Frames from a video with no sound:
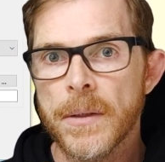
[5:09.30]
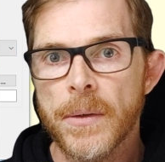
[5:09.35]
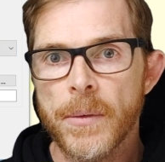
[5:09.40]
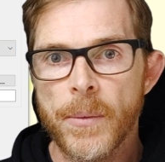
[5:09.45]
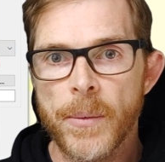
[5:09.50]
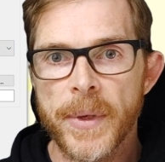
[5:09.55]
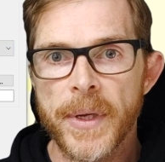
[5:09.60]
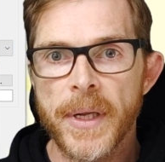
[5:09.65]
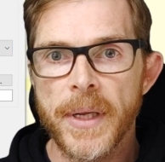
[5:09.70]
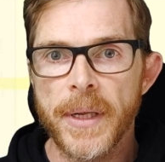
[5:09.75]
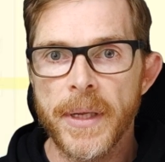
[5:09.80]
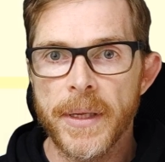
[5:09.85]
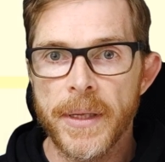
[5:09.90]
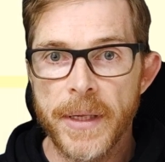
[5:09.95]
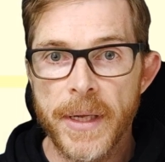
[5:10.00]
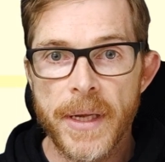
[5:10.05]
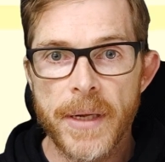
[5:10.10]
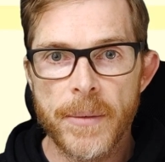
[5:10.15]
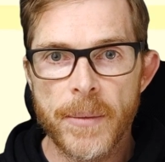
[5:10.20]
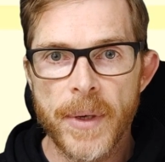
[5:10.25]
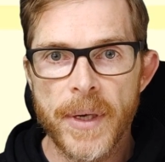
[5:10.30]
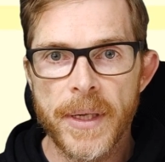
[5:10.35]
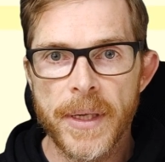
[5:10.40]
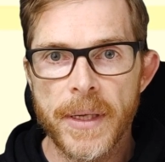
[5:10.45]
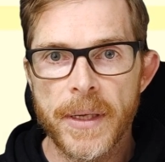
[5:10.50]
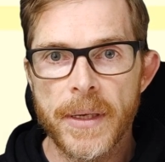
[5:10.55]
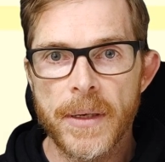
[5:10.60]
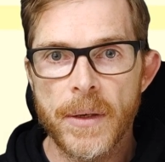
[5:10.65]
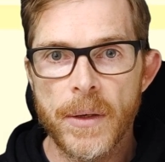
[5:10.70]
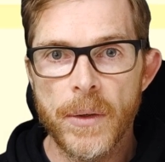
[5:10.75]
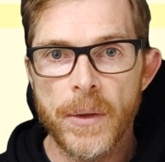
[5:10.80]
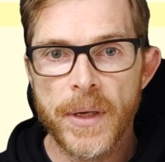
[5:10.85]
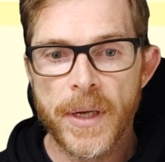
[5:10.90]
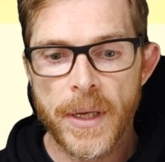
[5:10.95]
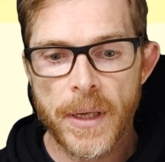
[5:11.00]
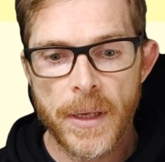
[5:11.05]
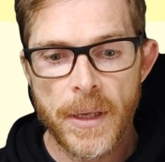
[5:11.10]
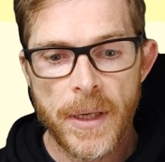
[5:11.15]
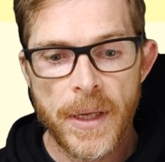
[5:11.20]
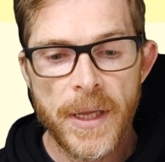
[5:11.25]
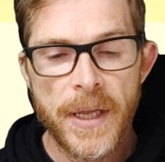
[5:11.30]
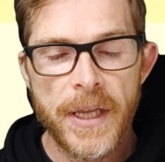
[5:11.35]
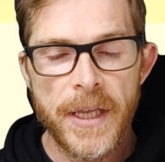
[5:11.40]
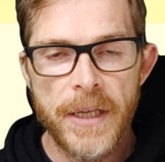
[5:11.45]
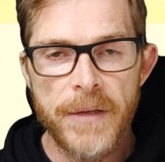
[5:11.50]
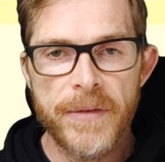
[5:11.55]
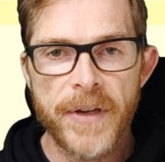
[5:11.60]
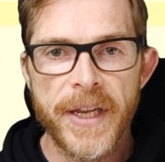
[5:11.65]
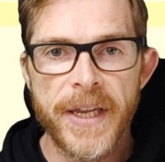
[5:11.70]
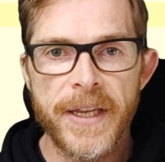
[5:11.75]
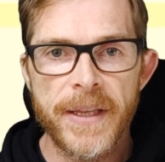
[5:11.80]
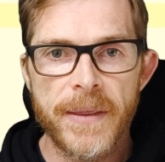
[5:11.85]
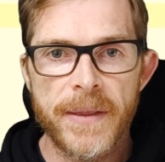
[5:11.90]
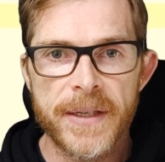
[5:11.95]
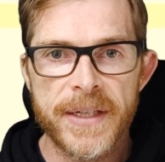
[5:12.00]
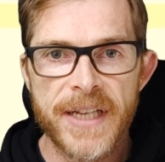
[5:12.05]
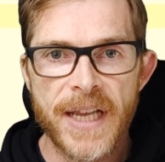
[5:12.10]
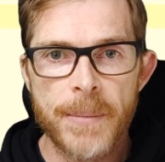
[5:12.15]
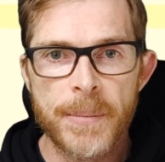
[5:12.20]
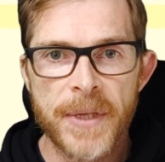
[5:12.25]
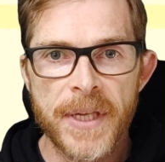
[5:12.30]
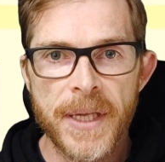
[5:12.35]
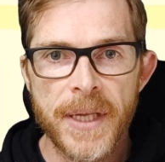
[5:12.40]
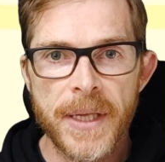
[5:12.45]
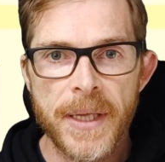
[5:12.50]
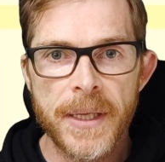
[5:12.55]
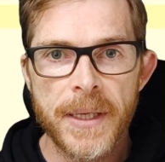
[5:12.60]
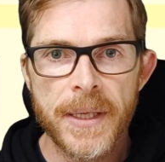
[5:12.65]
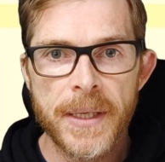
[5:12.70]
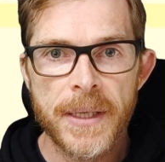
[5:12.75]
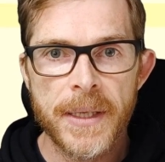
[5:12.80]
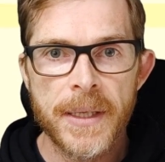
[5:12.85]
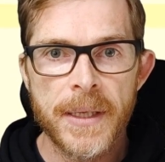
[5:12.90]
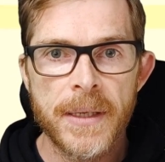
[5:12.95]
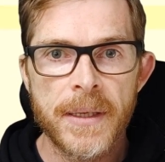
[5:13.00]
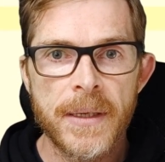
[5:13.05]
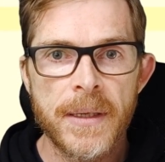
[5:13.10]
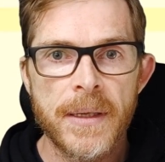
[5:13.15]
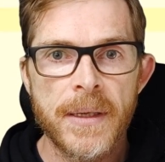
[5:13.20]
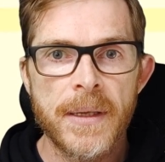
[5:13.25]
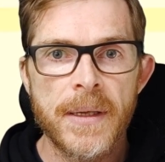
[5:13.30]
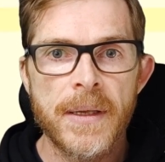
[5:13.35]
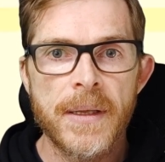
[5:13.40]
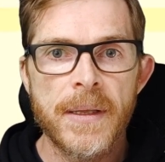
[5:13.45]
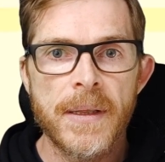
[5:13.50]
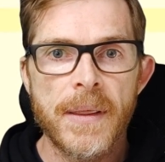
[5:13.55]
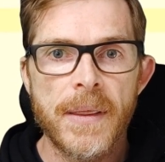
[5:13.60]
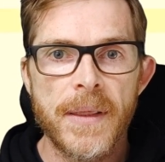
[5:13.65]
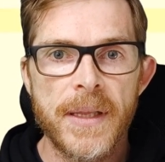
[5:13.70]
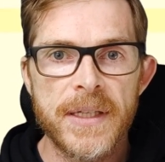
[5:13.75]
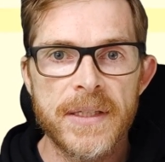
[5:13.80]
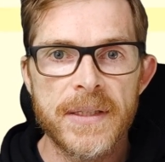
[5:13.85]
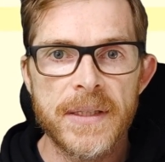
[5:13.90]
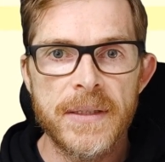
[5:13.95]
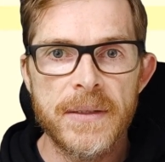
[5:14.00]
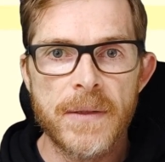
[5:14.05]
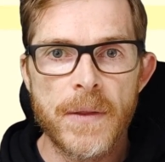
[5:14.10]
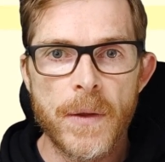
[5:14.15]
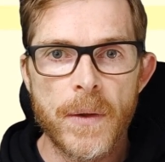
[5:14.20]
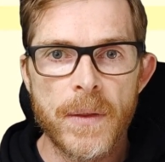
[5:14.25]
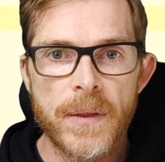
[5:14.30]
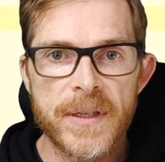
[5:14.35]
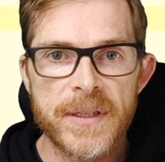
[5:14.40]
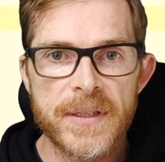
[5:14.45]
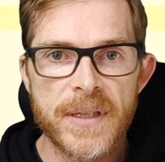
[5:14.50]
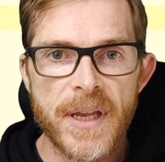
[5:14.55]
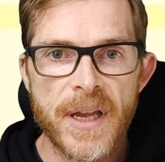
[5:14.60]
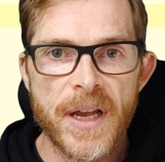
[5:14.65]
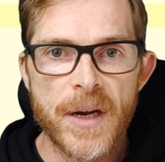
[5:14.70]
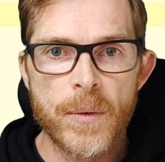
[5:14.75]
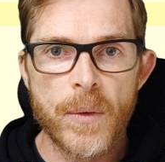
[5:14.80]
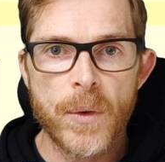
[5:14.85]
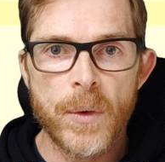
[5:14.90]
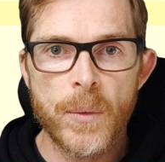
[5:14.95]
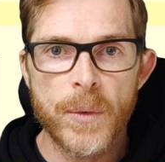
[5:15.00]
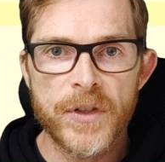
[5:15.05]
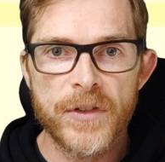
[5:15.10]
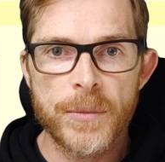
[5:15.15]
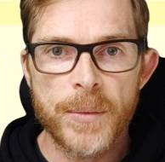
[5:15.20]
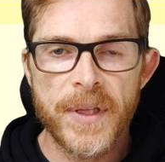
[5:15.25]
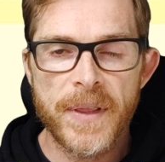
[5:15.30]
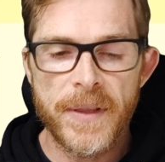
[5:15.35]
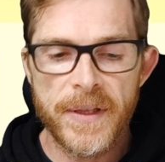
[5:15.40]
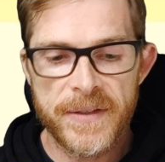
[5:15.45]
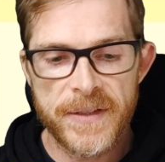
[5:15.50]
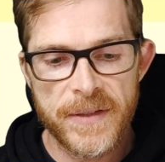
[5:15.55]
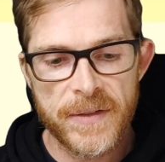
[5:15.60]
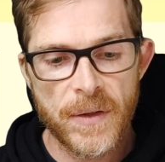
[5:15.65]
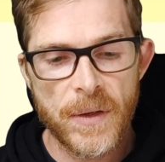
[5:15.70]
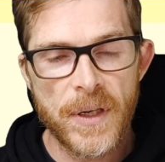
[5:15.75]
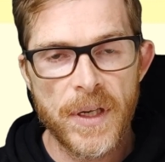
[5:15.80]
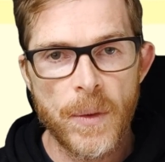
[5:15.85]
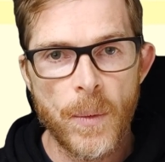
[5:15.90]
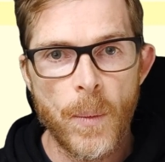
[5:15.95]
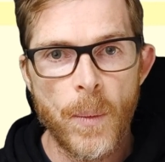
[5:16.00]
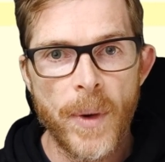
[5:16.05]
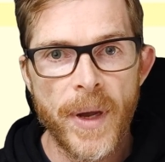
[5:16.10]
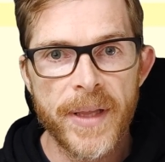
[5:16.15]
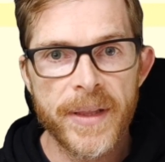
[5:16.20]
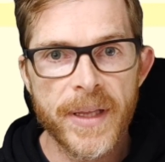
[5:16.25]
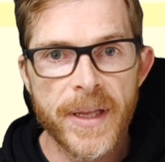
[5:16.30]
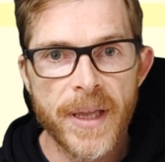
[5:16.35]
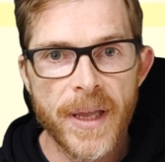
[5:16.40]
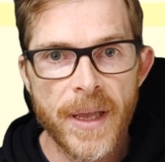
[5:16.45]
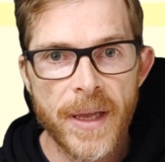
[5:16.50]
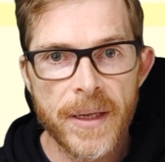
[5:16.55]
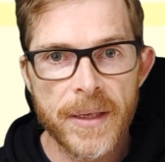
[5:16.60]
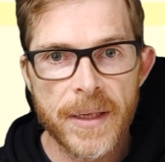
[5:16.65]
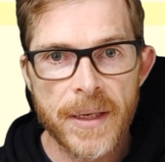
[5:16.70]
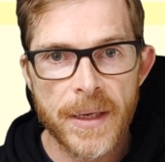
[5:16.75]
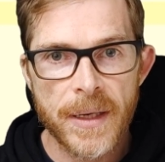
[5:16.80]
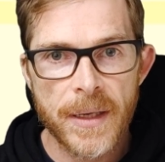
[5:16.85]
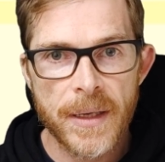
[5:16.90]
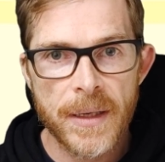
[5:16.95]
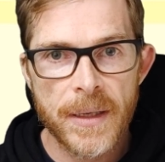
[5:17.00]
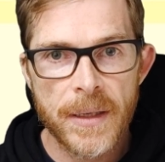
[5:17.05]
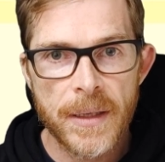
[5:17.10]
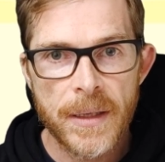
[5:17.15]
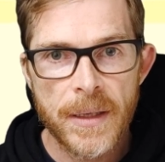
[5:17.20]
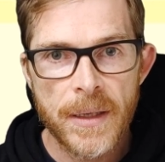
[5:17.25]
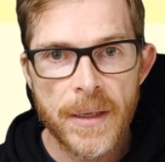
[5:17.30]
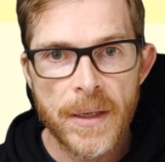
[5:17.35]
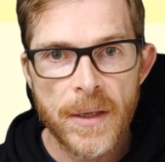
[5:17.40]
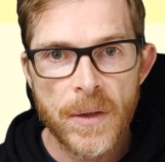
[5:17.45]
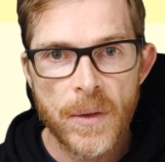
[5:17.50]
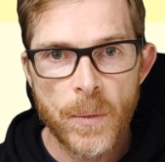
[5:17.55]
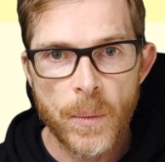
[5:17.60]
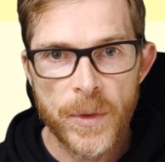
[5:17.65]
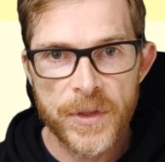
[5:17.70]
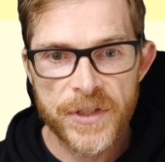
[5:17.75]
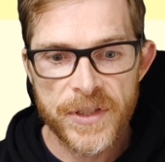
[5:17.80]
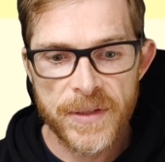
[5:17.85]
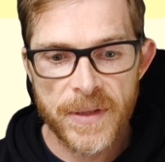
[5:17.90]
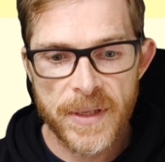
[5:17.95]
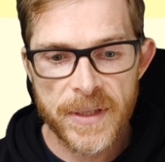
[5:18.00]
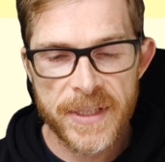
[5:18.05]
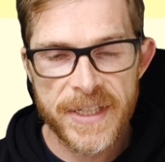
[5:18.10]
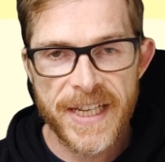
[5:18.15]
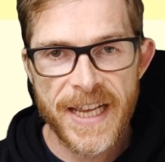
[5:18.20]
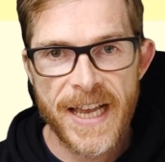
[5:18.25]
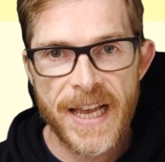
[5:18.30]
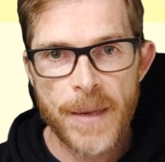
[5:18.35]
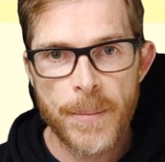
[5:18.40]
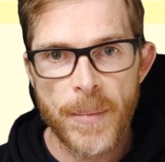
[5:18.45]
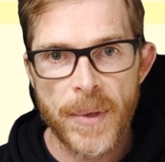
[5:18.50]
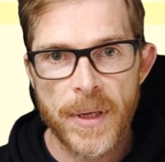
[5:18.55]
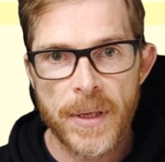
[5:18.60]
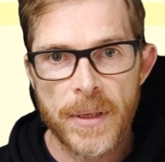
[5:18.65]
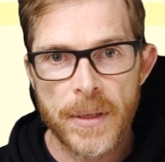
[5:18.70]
Really? Yeah, really. Look, if I hit the tab key, this insert this arrow, which means this is only one character, which is the tab.